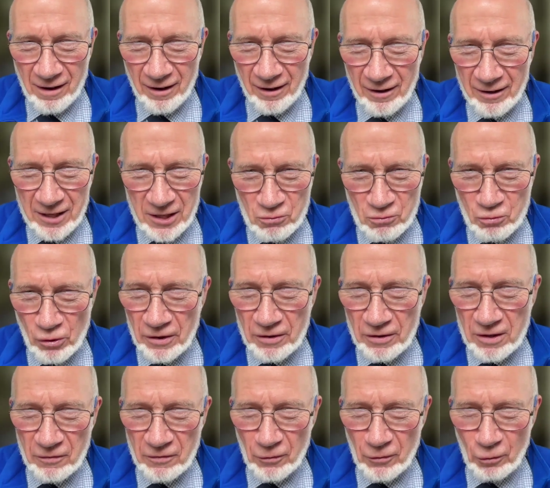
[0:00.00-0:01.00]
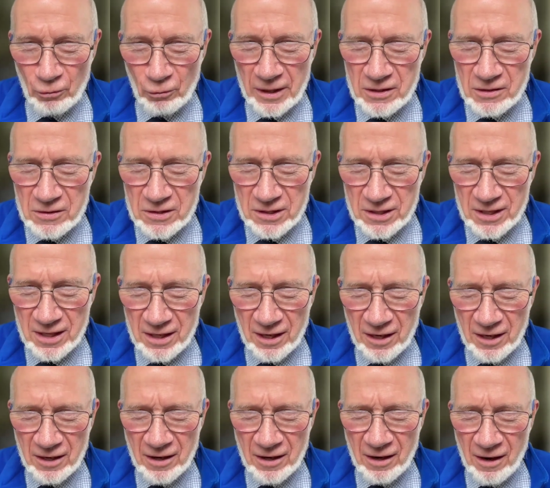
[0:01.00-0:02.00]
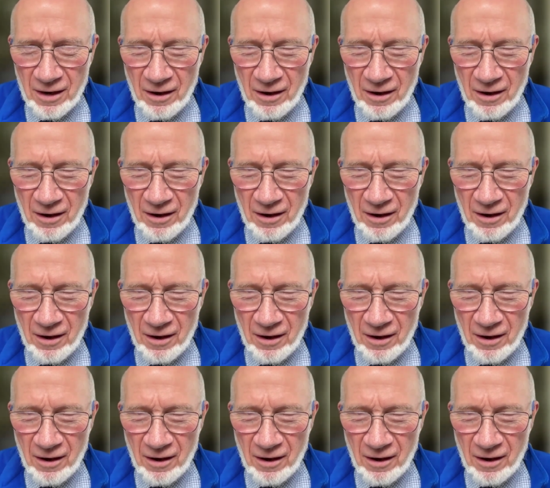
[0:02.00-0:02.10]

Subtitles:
And it's wonderful when you see it.